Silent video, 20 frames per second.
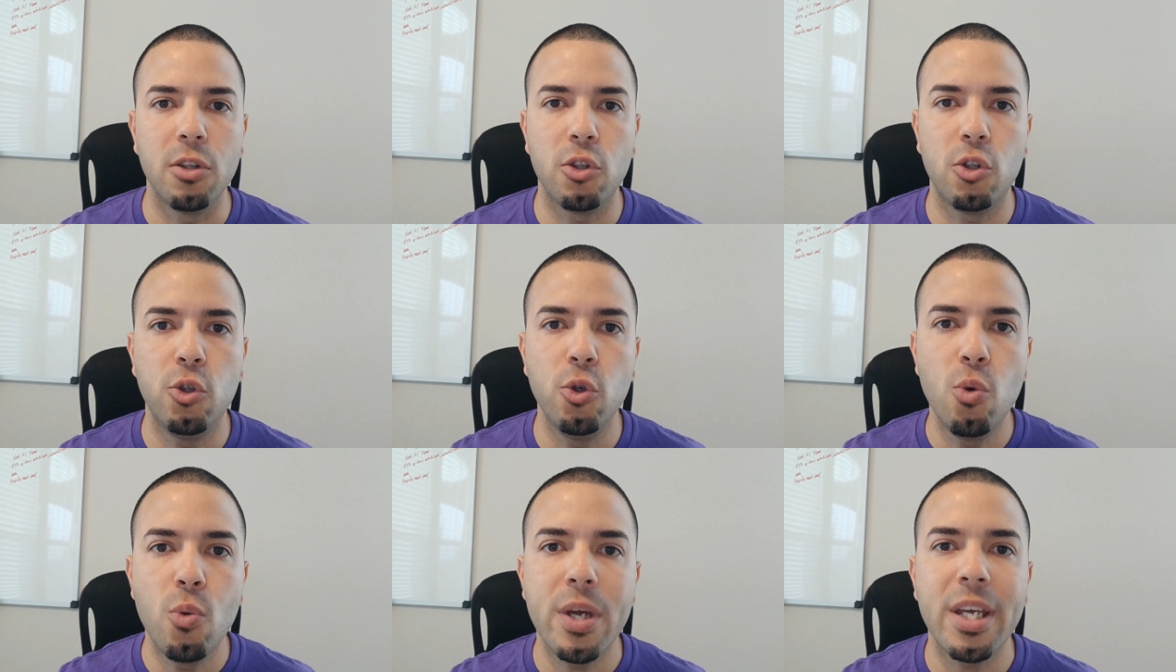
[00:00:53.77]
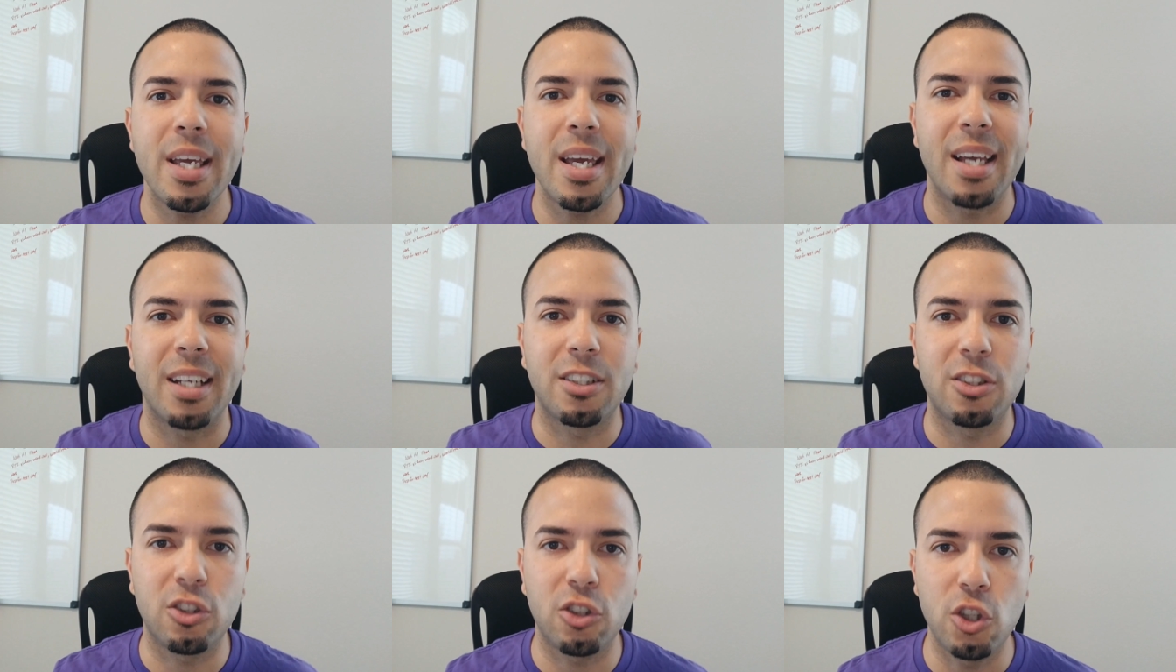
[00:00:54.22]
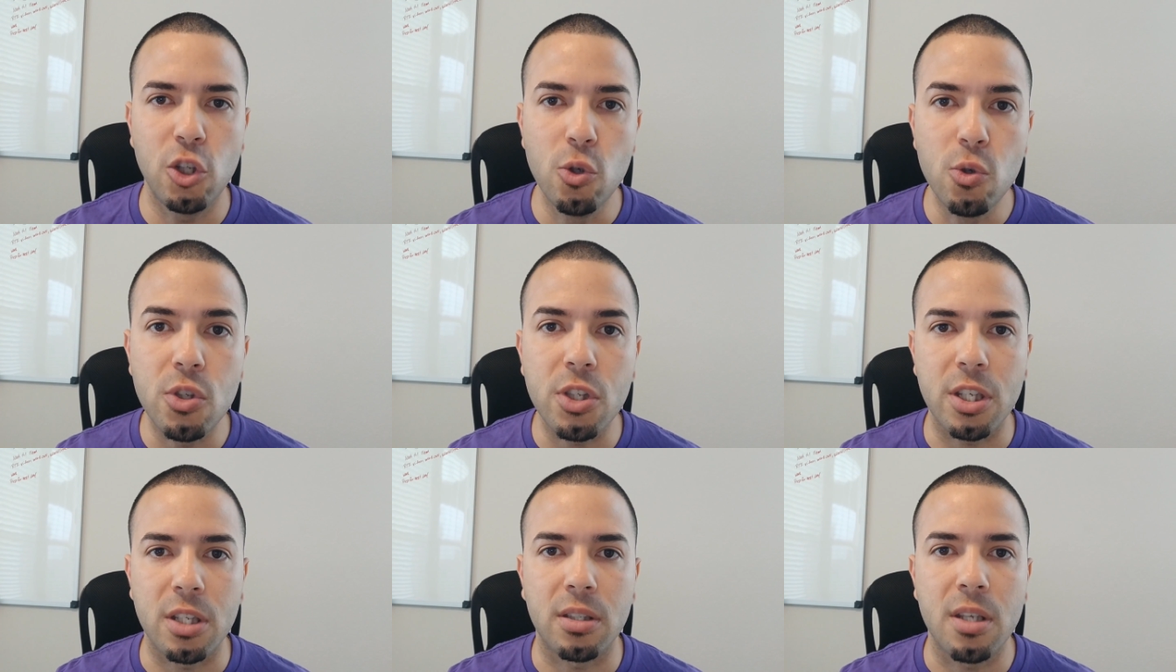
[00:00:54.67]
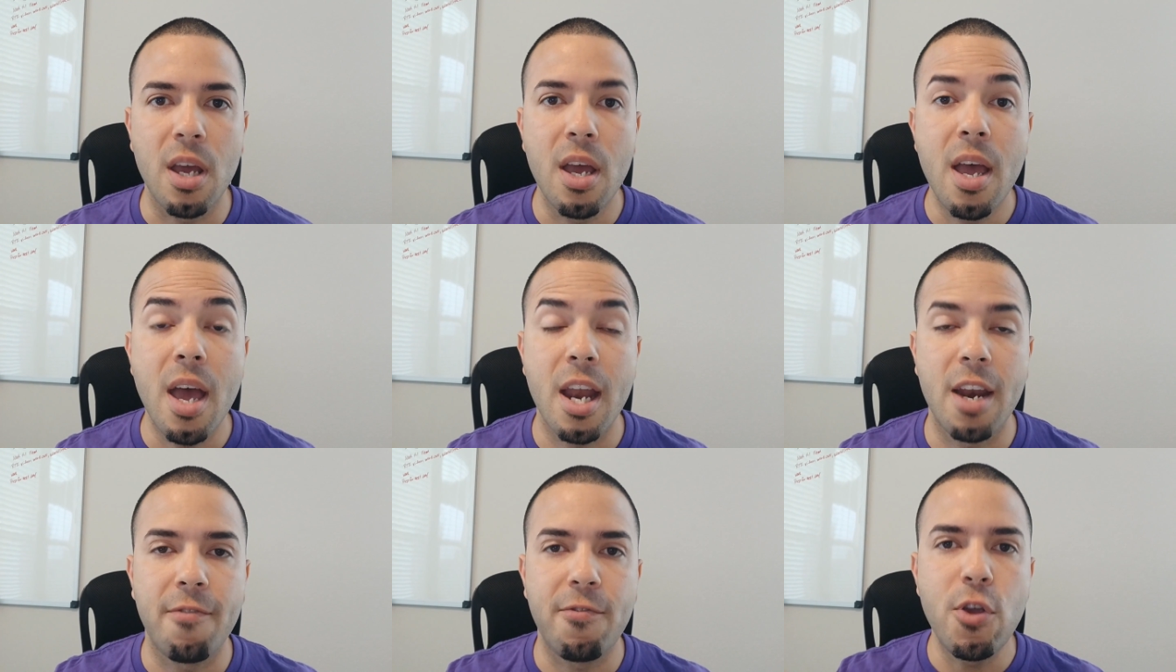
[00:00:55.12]
doing excuses,
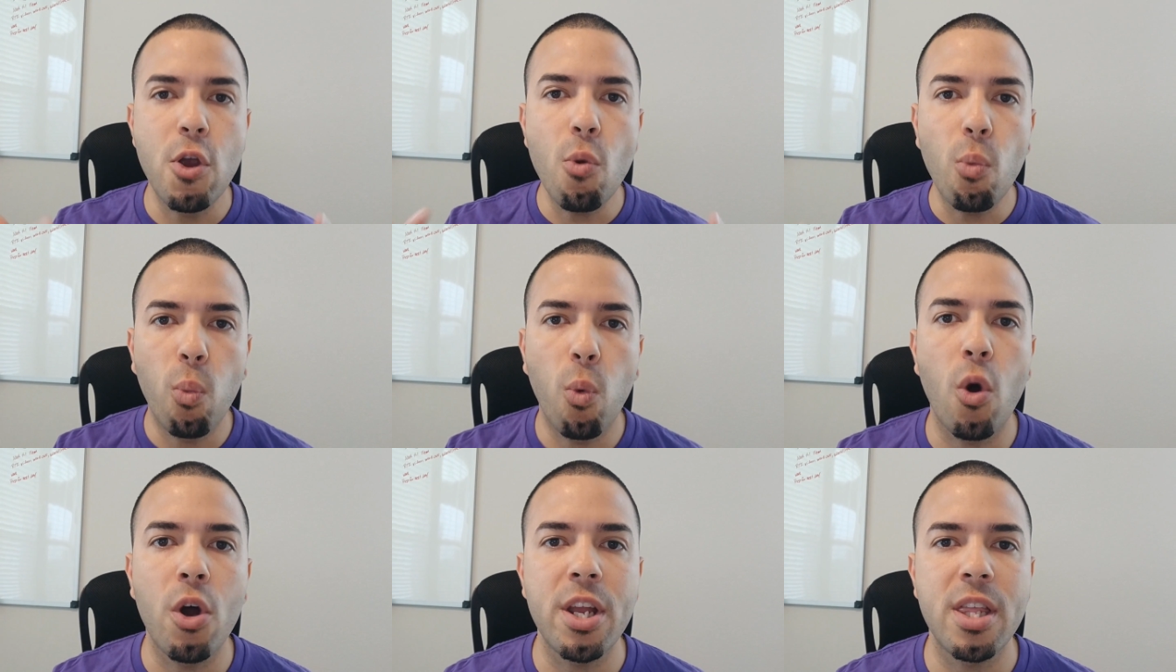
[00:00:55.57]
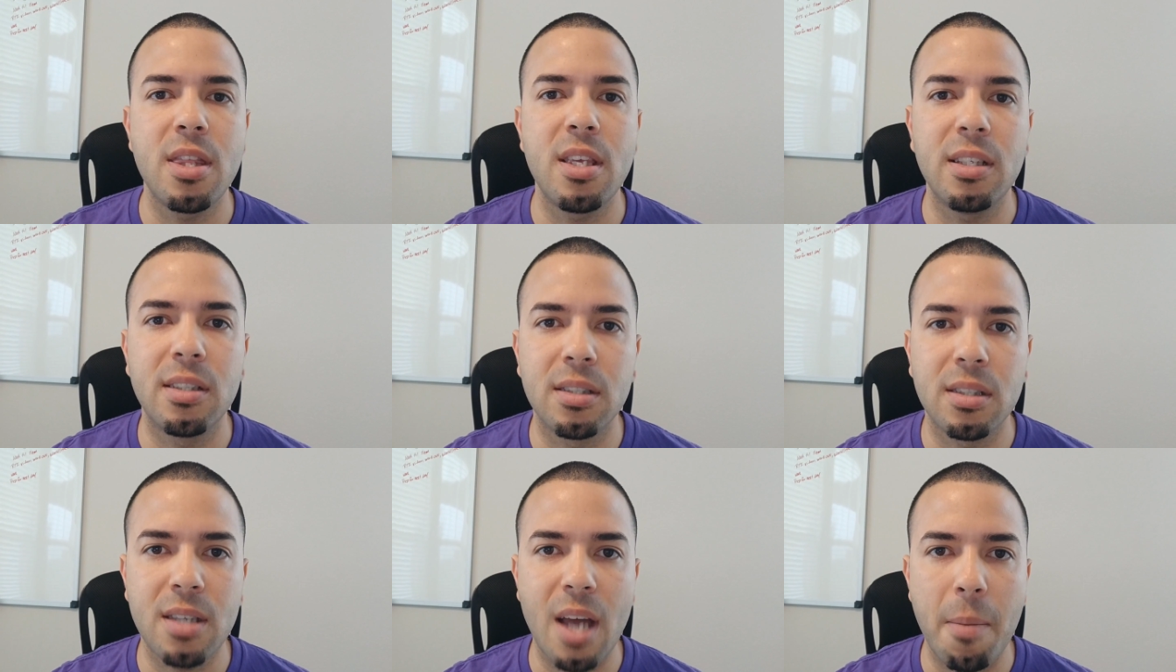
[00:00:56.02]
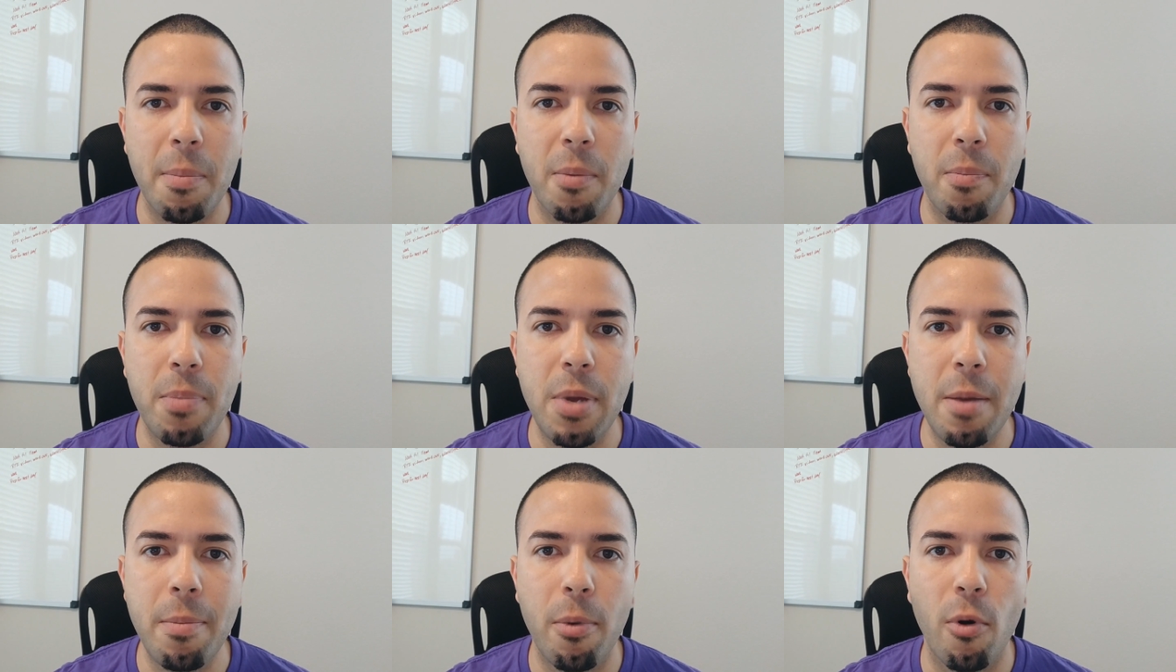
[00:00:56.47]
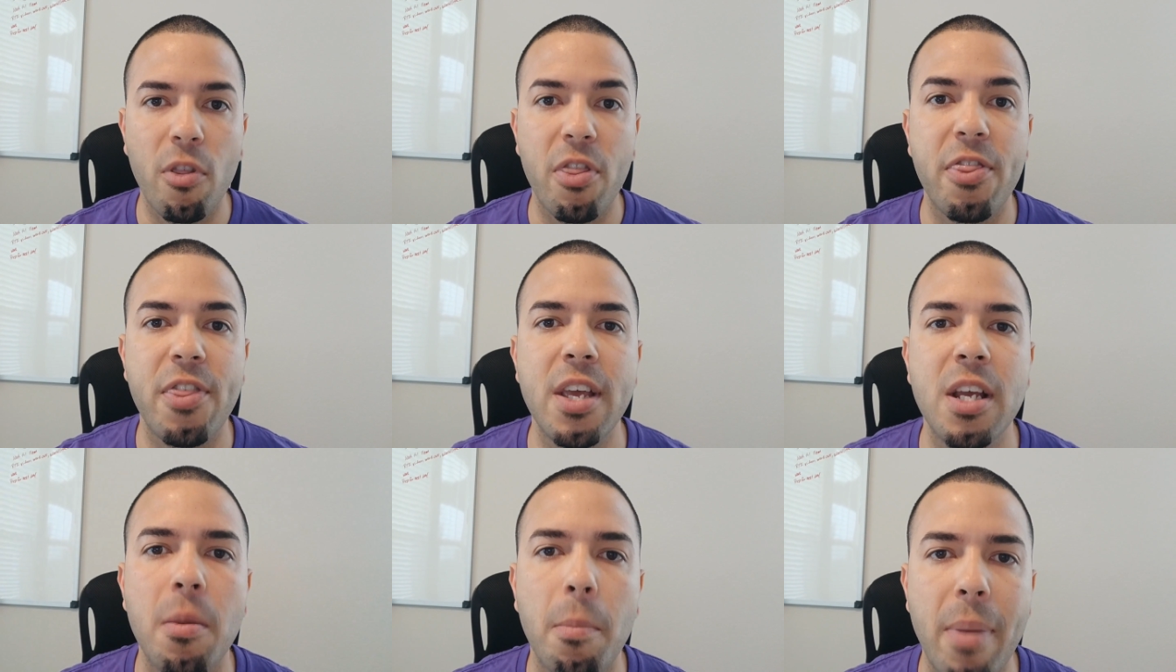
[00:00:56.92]
and if you're one of these type of people,
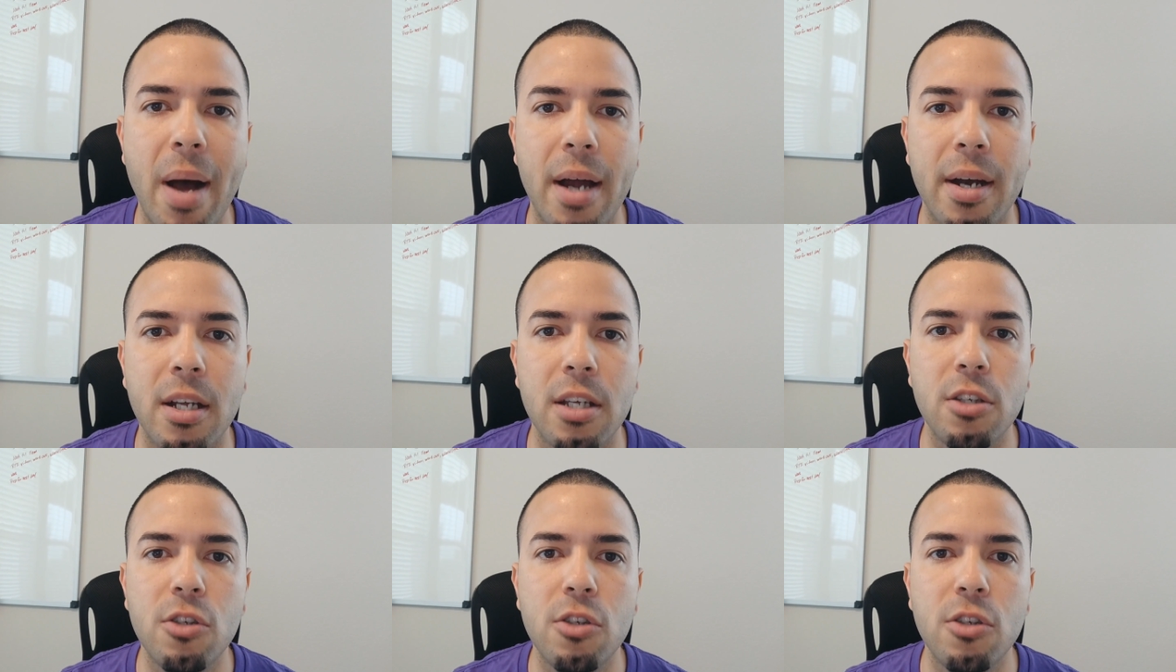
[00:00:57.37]
think about it.